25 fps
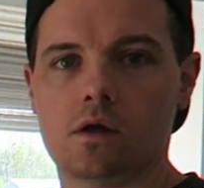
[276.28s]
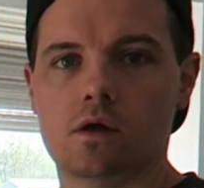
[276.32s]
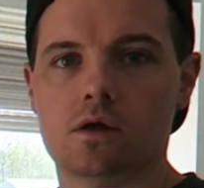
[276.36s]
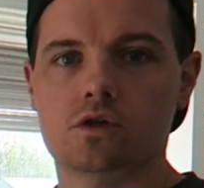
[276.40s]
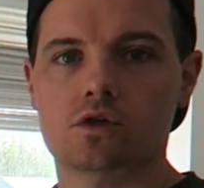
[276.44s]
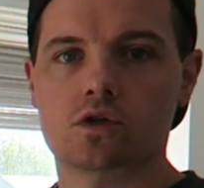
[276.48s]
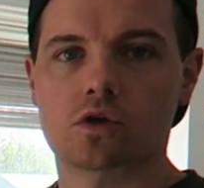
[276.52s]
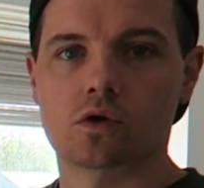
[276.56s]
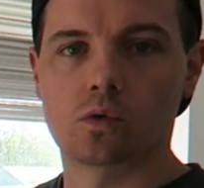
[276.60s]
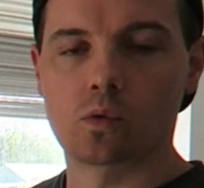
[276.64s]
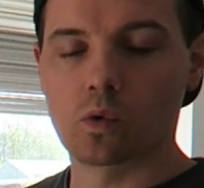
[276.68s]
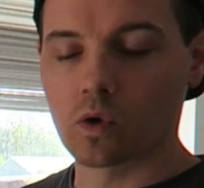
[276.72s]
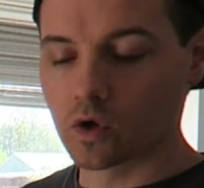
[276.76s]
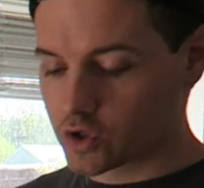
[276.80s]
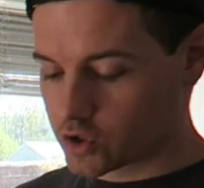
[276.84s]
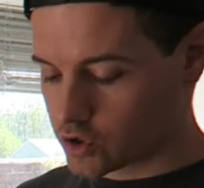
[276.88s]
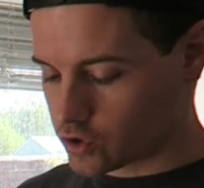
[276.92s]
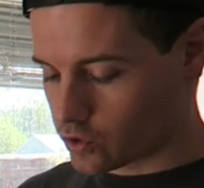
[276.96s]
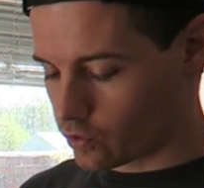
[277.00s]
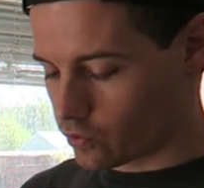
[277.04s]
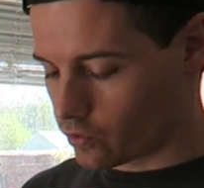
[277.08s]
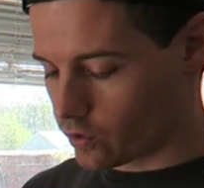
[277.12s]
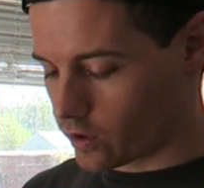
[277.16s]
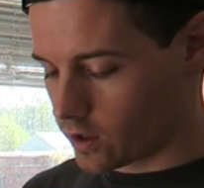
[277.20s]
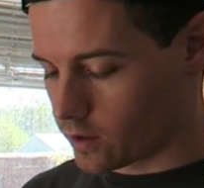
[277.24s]
So once
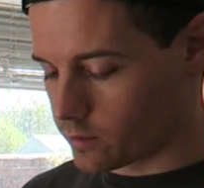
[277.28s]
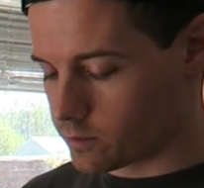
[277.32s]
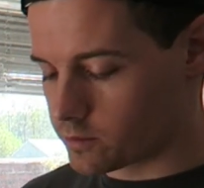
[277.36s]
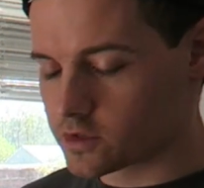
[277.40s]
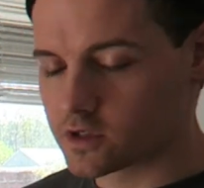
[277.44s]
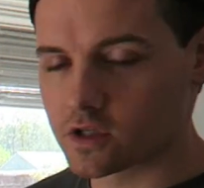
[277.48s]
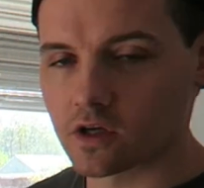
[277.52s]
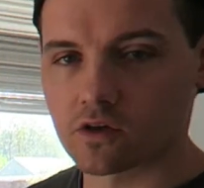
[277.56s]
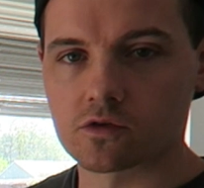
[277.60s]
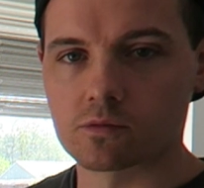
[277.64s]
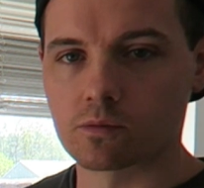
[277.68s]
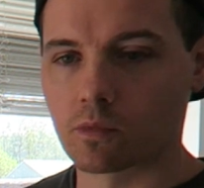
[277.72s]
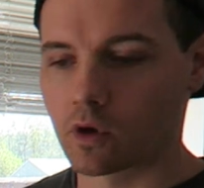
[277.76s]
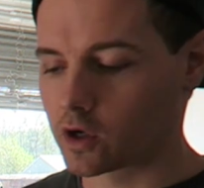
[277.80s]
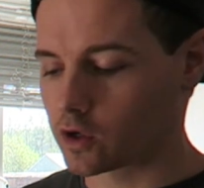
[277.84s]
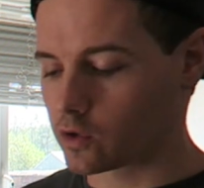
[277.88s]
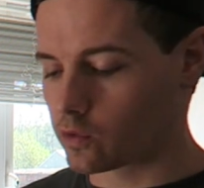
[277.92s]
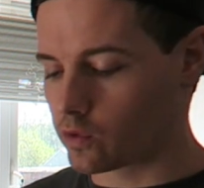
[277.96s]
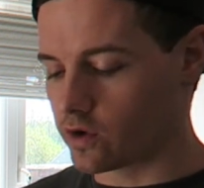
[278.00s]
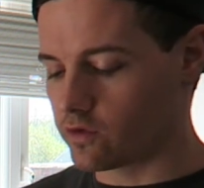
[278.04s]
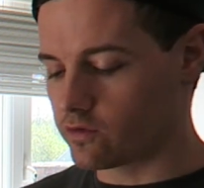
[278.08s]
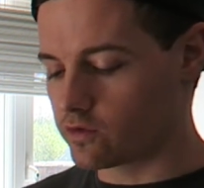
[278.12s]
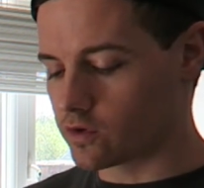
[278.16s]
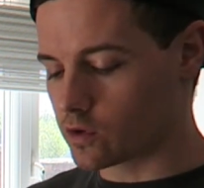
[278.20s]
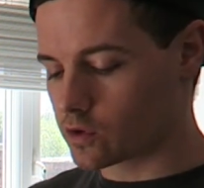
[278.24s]
your stuff's
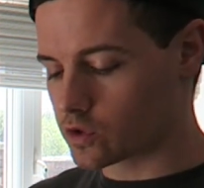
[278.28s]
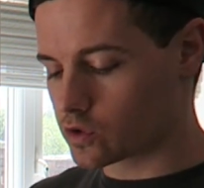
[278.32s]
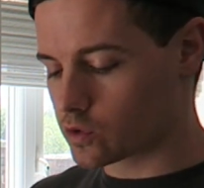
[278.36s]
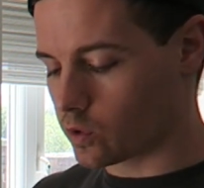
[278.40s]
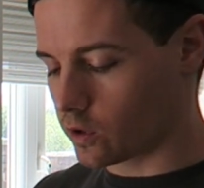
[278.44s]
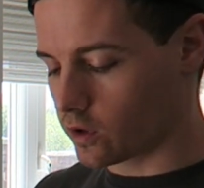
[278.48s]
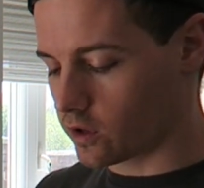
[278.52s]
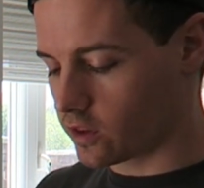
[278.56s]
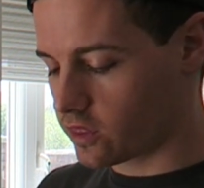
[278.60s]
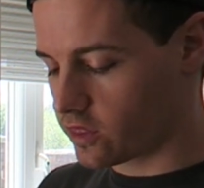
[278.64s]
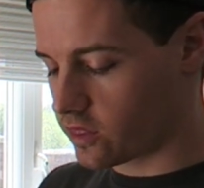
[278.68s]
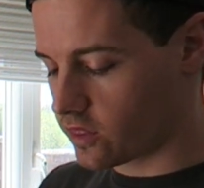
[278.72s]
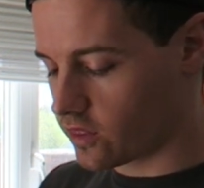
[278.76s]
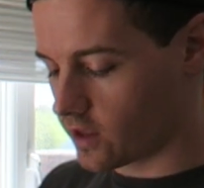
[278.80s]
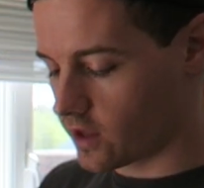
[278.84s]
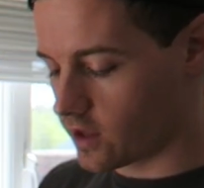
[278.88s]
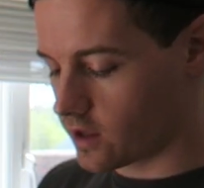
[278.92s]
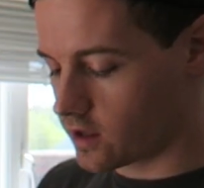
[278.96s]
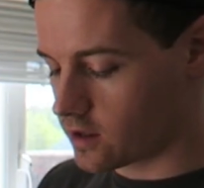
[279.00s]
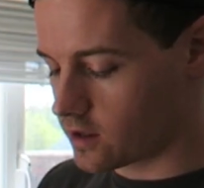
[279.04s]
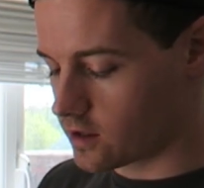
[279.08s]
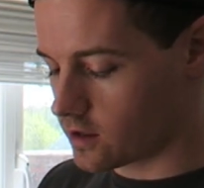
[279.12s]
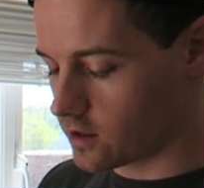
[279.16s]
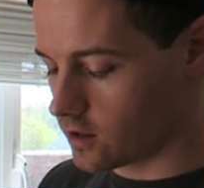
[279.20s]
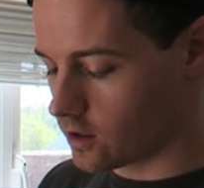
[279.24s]
microwaved, it goes quite
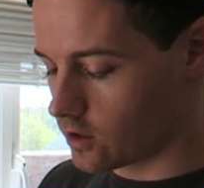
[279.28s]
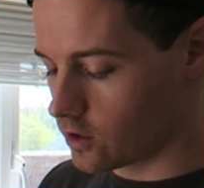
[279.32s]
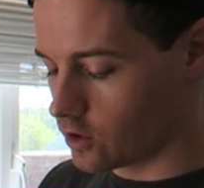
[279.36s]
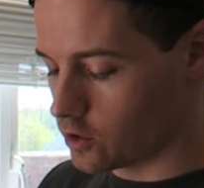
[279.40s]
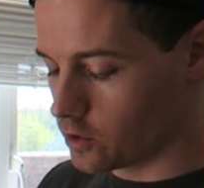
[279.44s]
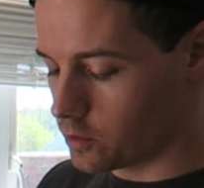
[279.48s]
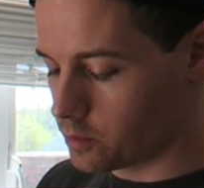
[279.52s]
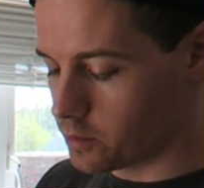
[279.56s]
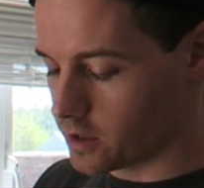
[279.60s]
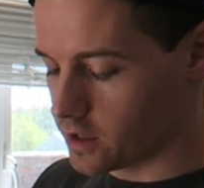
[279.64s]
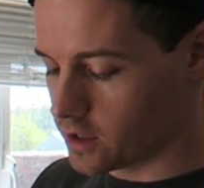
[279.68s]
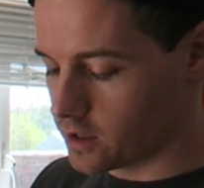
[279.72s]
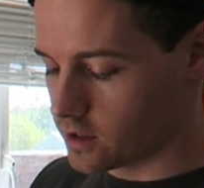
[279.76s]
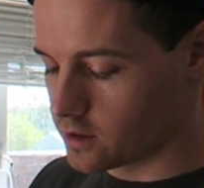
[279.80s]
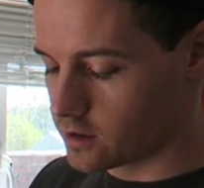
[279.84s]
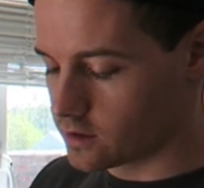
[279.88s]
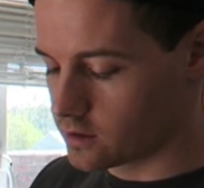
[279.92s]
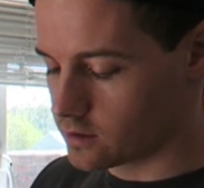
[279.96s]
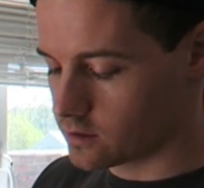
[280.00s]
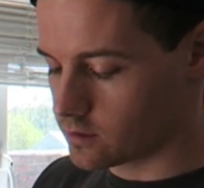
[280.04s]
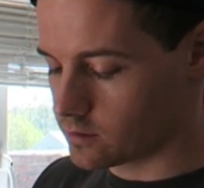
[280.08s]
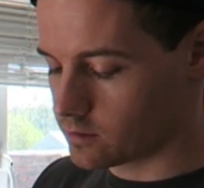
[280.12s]
thick and gloopy,